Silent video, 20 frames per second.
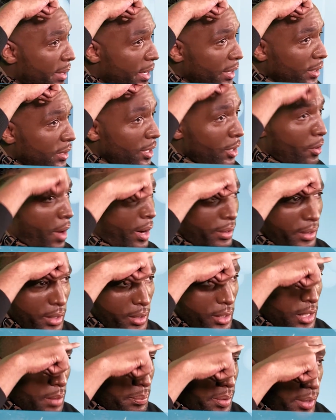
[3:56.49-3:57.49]
back here. I can cut
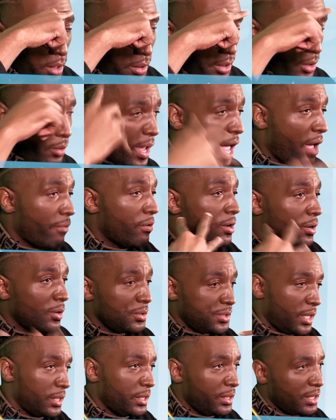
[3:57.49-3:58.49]
it up here. You'll have
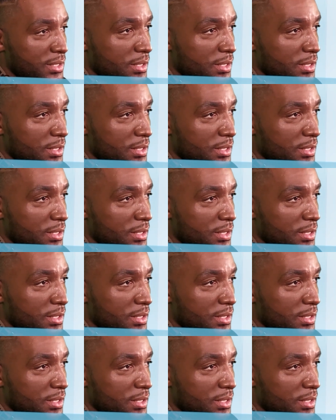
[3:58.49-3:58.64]
holes in it and